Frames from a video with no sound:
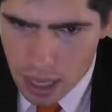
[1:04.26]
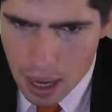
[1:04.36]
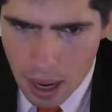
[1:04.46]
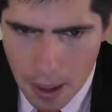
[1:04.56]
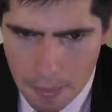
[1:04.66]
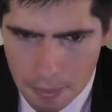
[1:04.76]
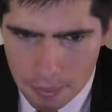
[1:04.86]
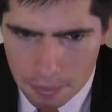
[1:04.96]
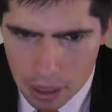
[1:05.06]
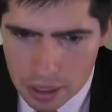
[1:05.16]

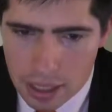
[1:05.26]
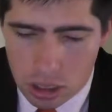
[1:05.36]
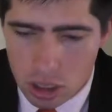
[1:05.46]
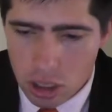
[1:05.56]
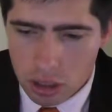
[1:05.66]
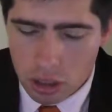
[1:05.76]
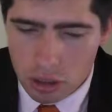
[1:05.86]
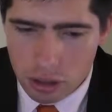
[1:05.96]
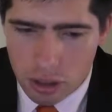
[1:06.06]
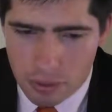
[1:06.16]
But yes,
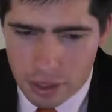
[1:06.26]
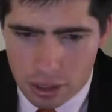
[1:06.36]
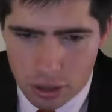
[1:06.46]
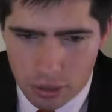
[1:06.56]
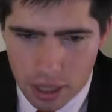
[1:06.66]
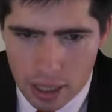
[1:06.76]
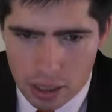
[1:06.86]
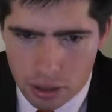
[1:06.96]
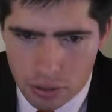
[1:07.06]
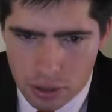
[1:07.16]
going
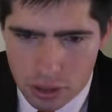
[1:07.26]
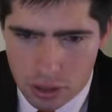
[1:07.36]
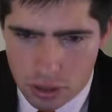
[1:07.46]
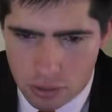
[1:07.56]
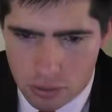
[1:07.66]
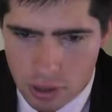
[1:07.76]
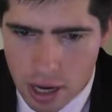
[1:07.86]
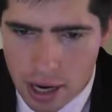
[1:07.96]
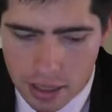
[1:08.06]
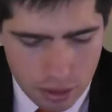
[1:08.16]

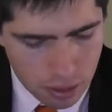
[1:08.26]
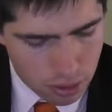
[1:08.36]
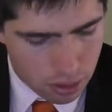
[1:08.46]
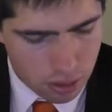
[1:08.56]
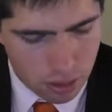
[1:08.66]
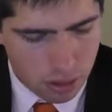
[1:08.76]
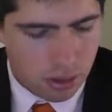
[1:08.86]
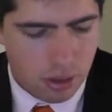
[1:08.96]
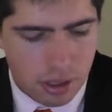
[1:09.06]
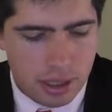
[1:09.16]
straight
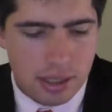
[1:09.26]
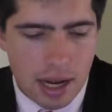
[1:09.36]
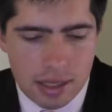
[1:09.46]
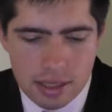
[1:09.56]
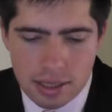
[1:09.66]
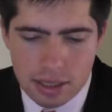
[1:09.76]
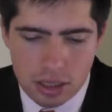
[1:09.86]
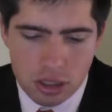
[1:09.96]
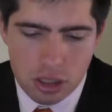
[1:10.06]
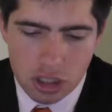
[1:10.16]
to the stats,
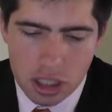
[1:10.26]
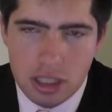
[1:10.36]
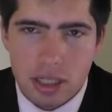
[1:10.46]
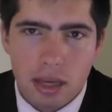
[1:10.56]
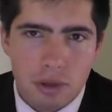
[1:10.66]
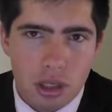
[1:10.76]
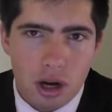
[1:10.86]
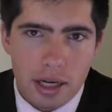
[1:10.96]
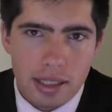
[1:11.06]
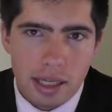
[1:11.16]
just to give you an
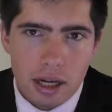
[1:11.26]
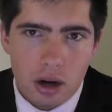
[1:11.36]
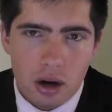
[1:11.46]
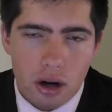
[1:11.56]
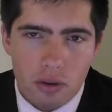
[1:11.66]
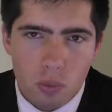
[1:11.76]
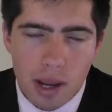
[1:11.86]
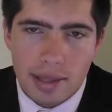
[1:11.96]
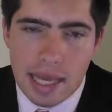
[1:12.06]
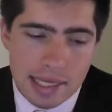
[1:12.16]
idea of
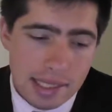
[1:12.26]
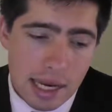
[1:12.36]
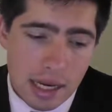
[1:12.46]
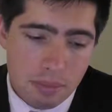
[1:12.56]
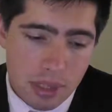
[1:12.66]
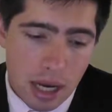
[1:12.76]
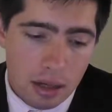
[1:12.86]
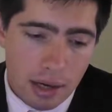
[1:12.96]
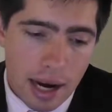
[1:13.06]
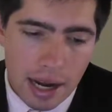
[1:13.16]
where these teams
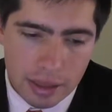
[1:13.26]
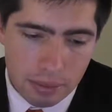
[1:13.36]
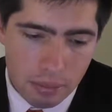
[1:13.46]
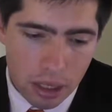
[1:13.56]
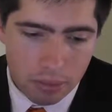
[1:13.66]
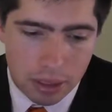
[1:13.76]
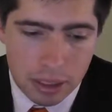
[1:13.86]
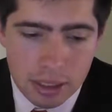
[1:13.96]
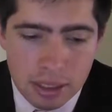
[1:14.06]
are at the moment.